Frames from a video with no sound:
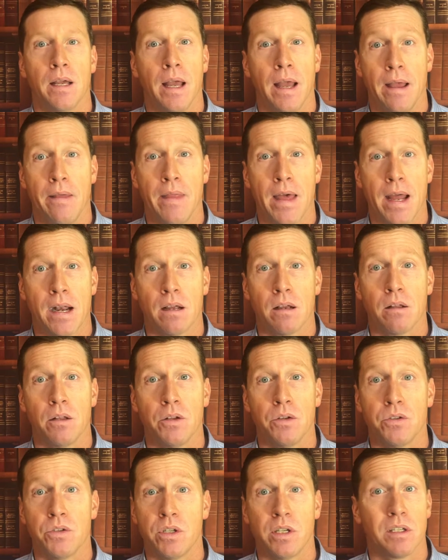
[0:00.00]
And that
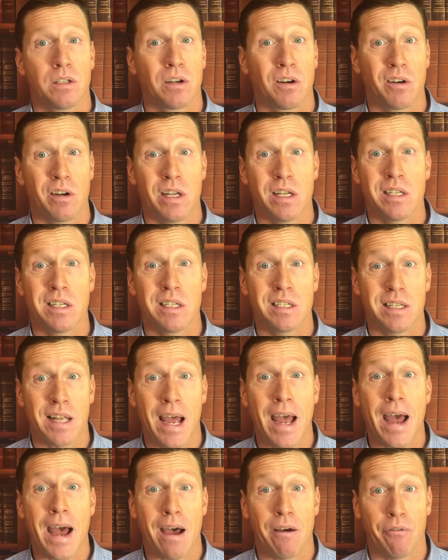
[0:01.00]
includes the attorney's
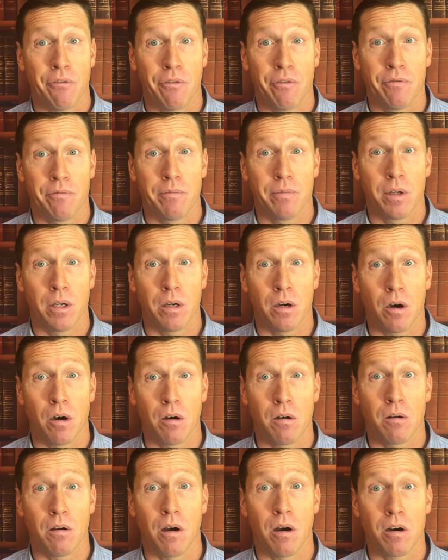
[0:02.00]
staff.
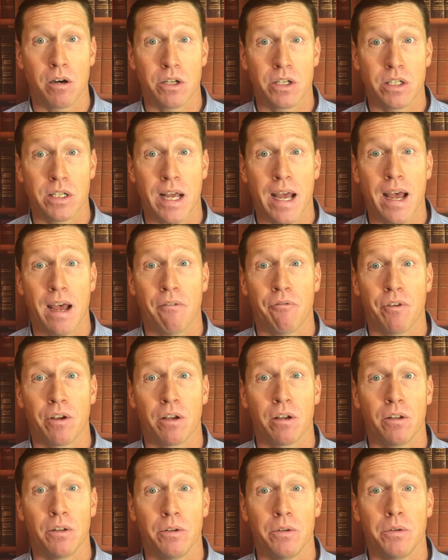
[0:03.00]
Our staff
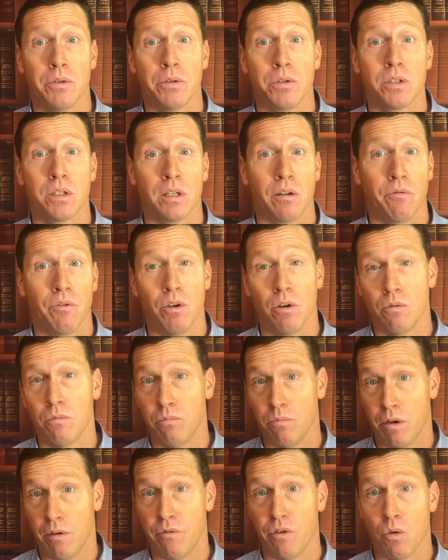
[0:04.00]
includes, if
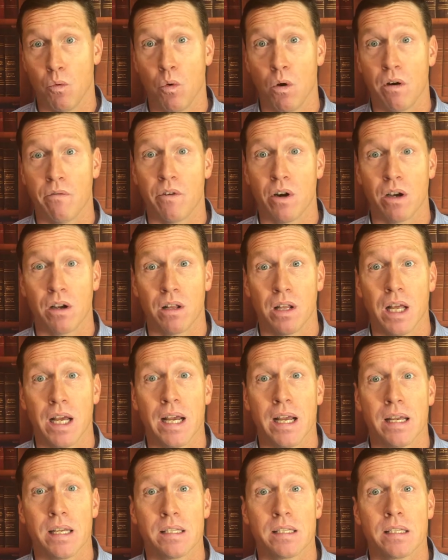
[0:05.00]
you're one of our
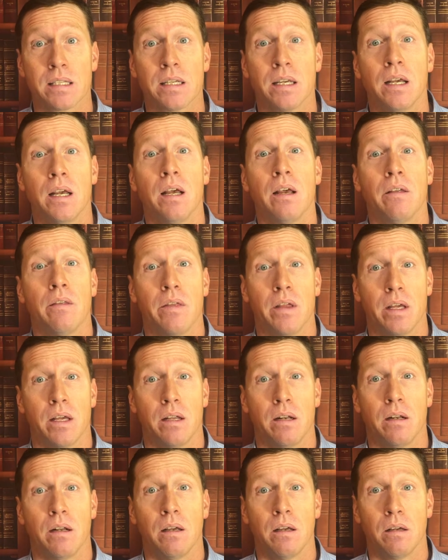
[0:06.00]
clients,
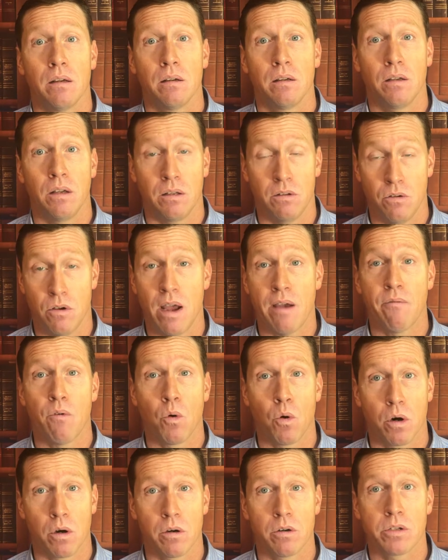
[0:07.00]
then and you have a
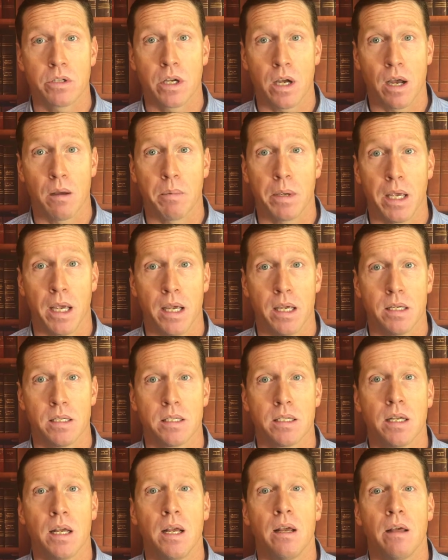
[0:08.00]
workers' comp
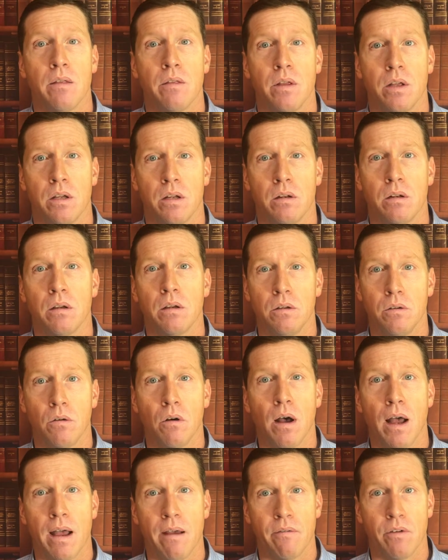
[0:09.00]
case, then you'll
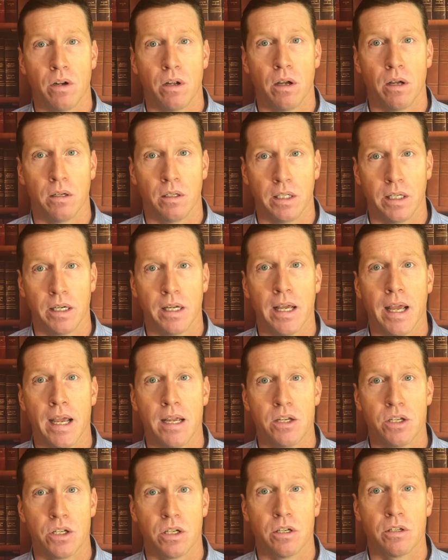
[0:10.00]
have a
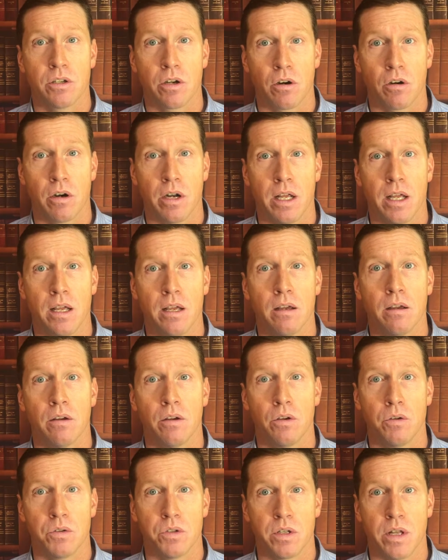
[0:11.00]
litigation attorney
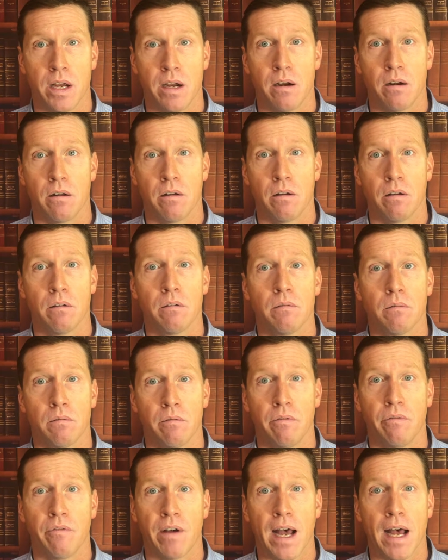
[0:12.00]
who's there to
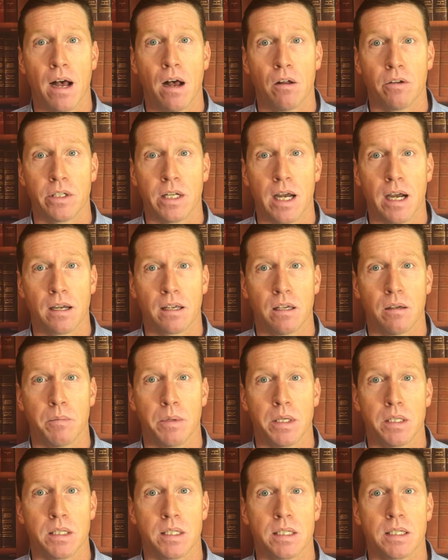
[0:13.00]
file
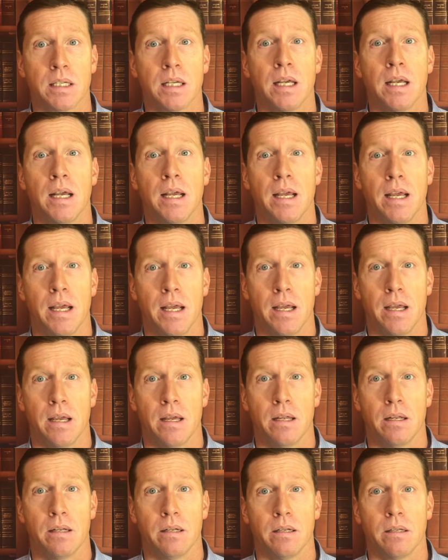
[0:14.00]
documents
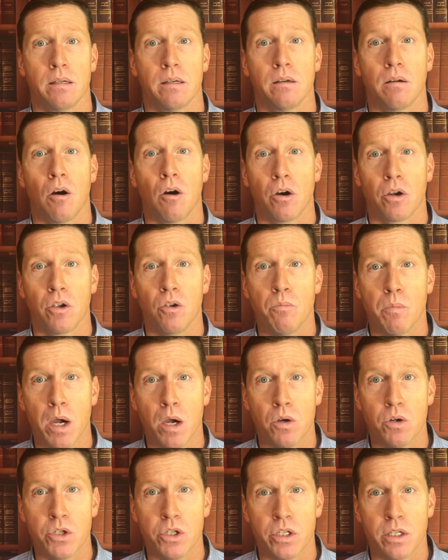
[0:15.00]
and argue
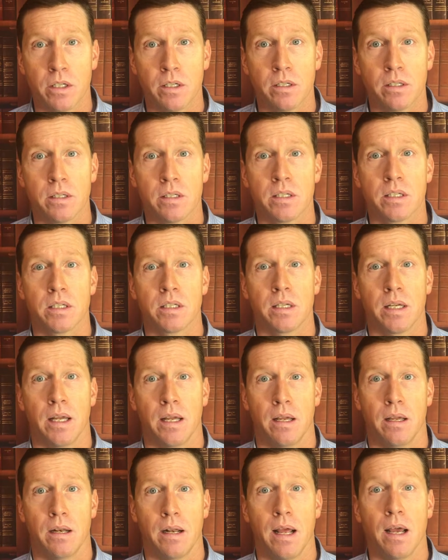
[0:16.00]
motions
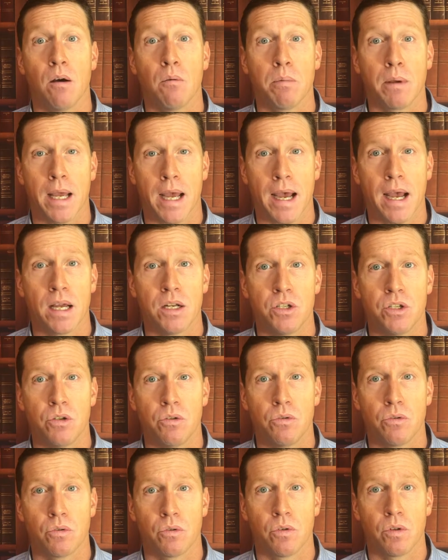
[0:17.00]
and help guide
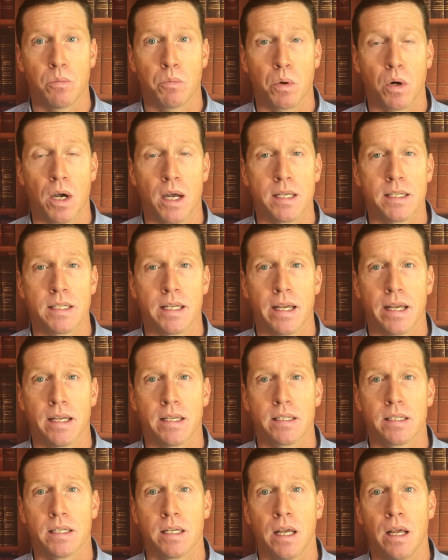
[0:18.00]
you through the
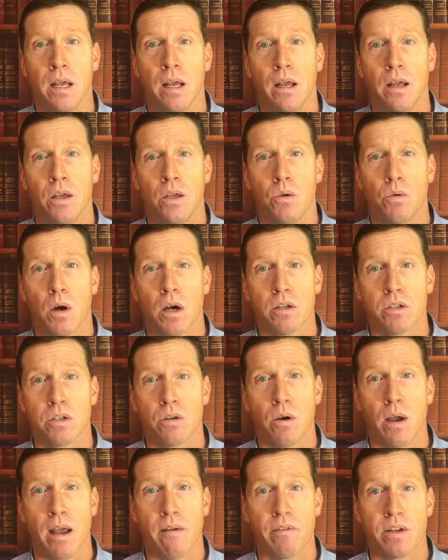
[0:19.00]
process. You
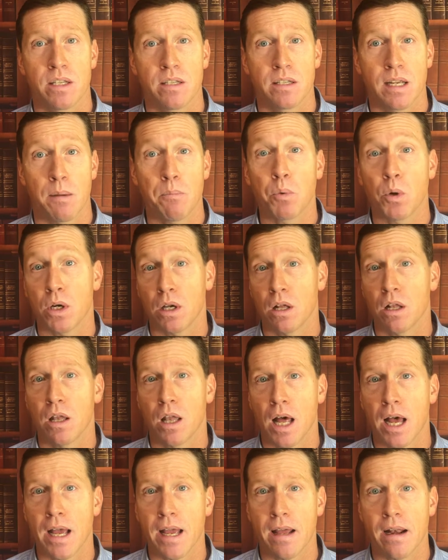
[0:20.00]
also have a separate
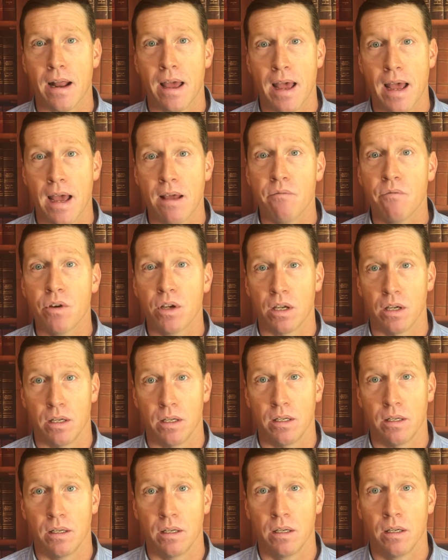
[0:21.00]
client
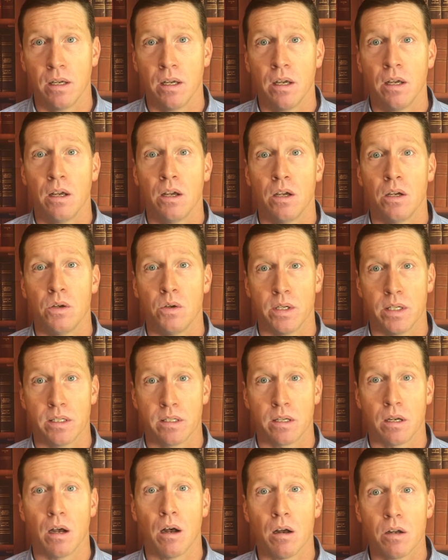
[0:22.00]
advocate who is
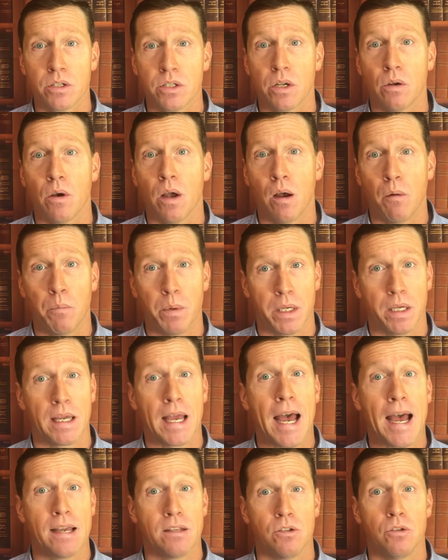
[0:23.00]
also helping
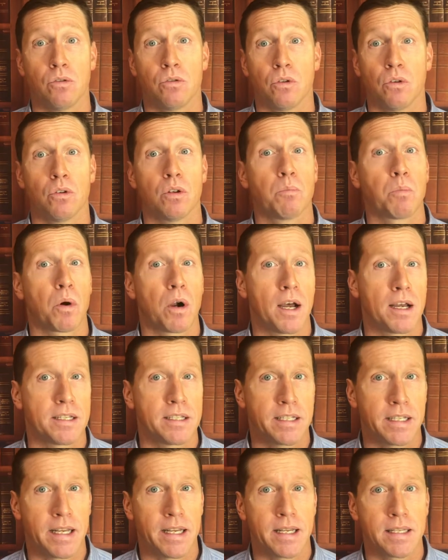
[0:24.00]
guide you through the
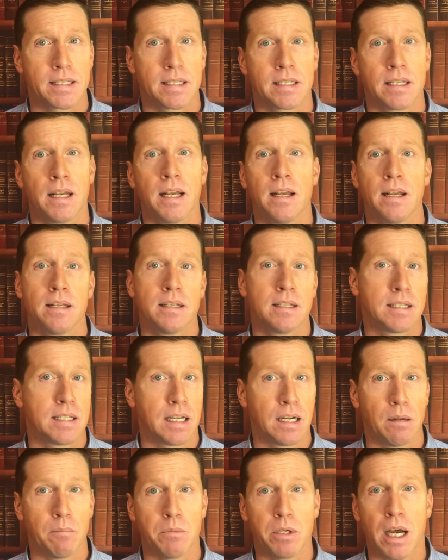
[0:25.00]
process,
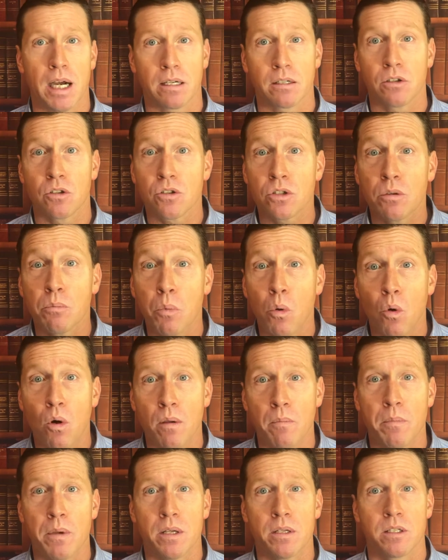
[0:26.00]
set up doctor's
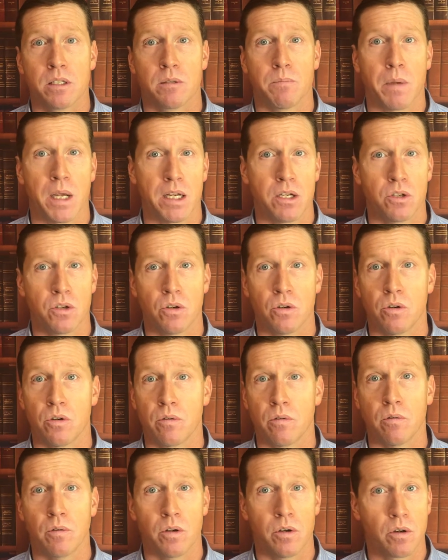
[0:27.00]
appointments, make
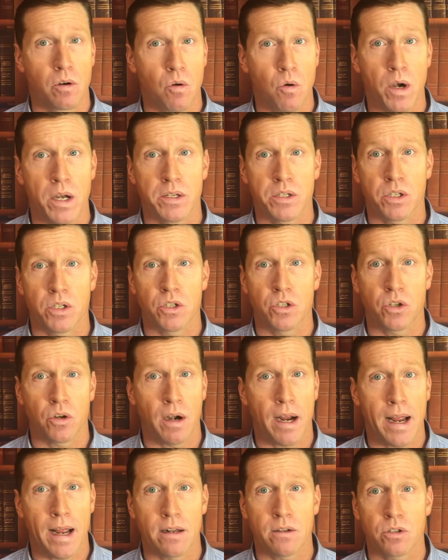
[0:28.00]
sure your questions are
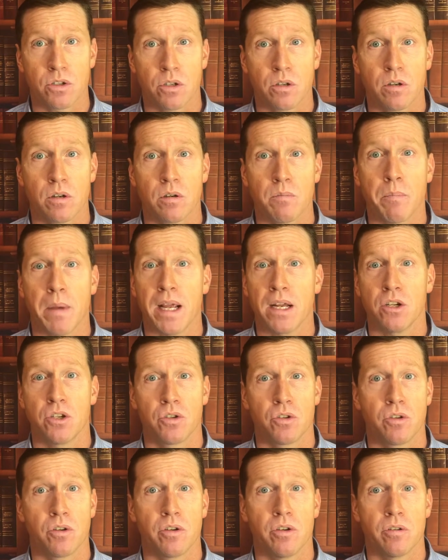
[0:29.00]
answered, make
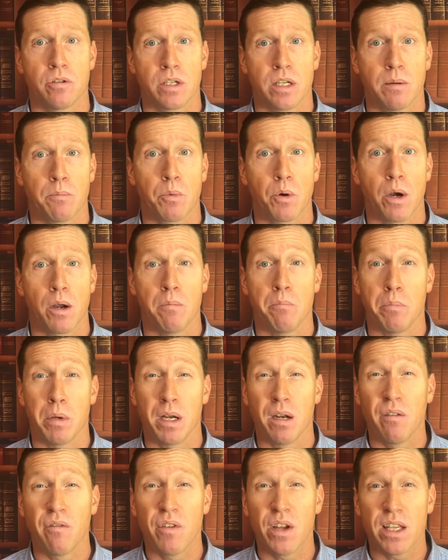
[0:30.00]
sure your temporary
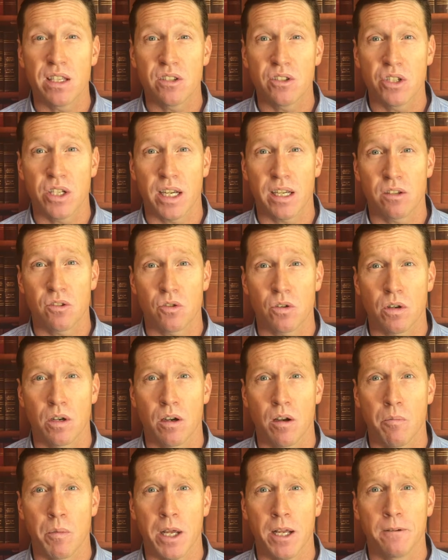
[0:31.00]
benefits checks are
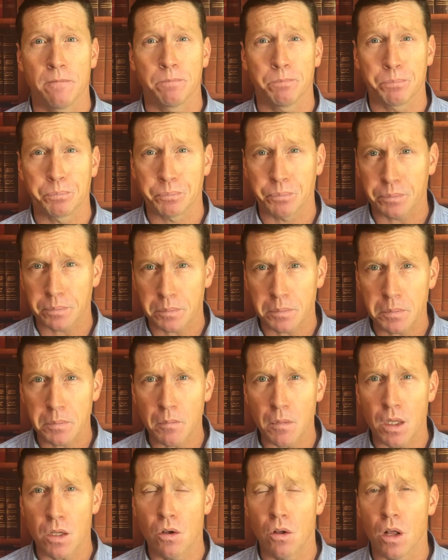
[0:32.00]
coming.
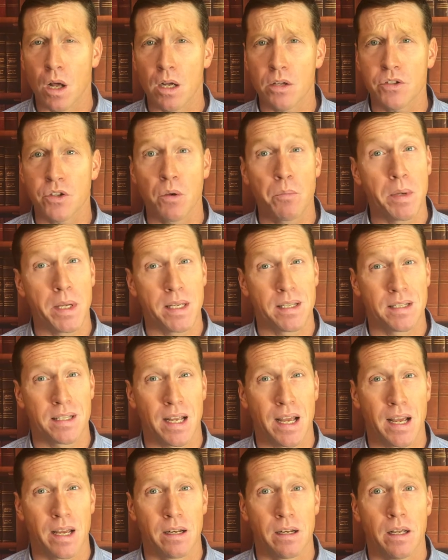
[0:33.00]
You'll also be
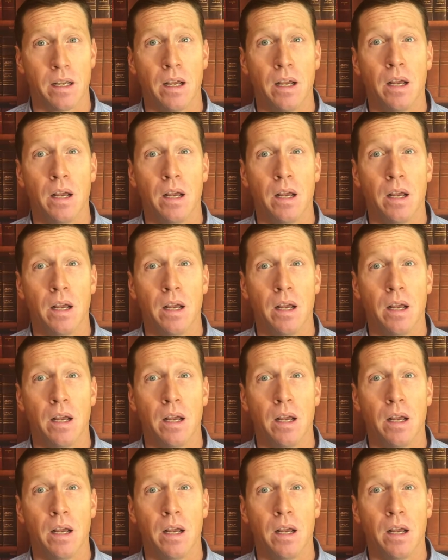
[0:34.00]
assigned